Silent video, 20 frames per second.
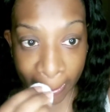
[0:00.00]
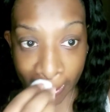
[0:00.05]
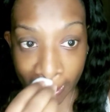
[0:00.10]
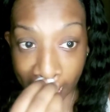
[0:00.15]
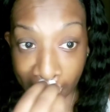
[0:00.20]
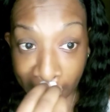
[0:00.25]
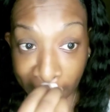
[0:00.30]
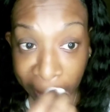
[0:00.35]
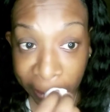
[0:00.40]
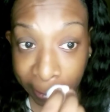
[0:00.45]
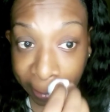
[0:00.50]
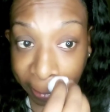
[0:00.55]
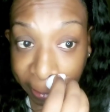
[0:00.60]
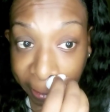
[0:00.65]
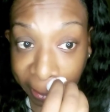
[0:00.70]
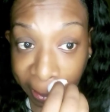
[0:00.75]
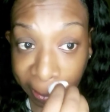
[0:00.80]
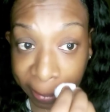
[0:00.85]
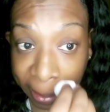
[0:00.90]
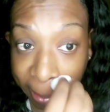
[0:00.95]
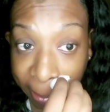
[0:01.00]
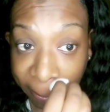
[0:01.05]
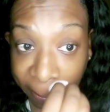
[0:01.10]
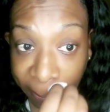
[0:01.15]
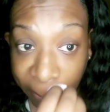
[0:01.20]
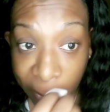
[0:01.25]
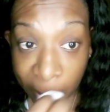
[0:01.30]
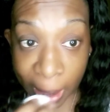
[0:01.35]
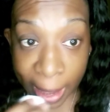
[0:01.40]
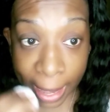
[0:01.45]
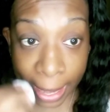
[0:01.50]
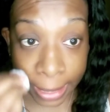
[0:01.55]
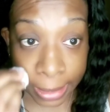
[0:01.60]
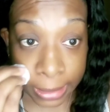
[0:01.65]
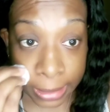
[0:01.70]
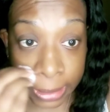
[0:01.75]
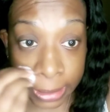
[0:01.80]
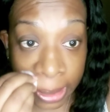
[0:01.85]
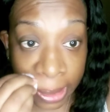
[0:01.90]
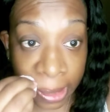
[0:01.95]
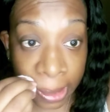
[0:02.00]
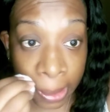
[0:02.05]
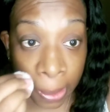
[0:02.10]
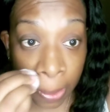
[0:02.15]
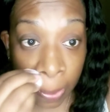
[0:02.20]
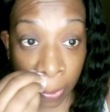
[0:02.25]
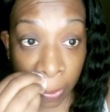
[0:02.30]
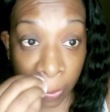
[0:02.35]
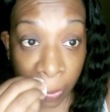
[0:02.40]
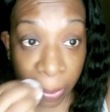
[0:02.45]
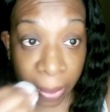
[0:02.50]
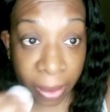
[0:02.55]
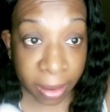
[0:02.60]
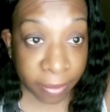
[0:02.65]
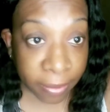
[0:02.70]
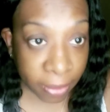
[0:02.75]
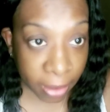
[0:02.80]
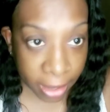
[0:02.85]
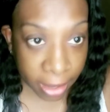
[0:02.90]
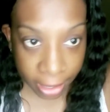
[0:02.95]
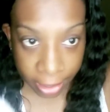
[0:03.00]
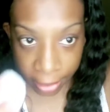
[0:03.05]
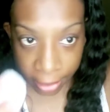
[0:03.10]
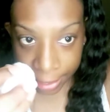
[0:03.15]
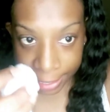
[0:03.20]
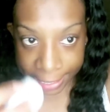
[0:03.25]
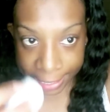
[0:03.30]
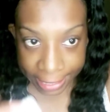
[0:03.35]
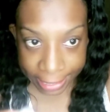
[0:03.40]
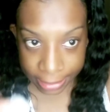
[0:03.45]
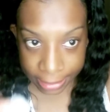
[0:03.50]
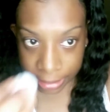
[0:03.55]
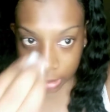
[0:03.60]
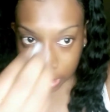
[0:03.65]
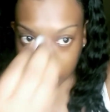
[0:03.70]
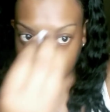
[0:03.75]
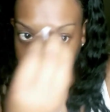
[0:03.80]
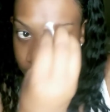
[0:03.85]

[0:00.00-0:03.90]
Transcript: I do sometimes wax wherever hair is,